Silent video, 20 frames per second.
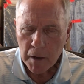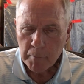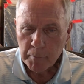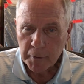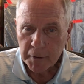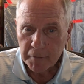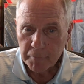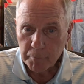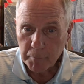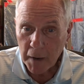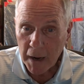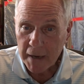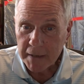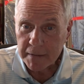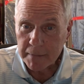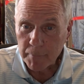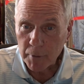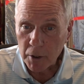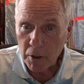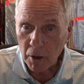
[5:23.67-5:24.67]
But if Biden
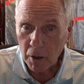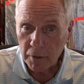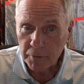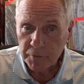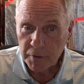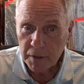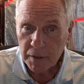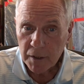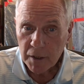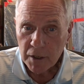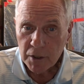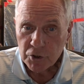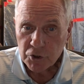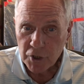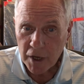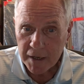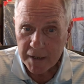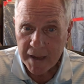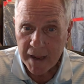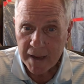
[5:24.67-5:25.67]
and McCarthy
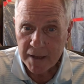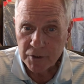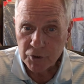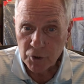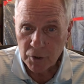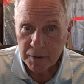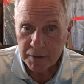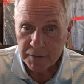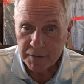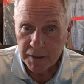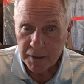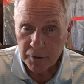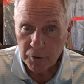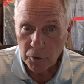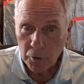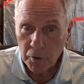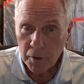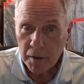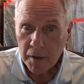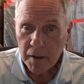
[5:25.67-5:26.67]
shake hands on a
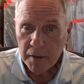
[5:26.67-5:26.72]
deal,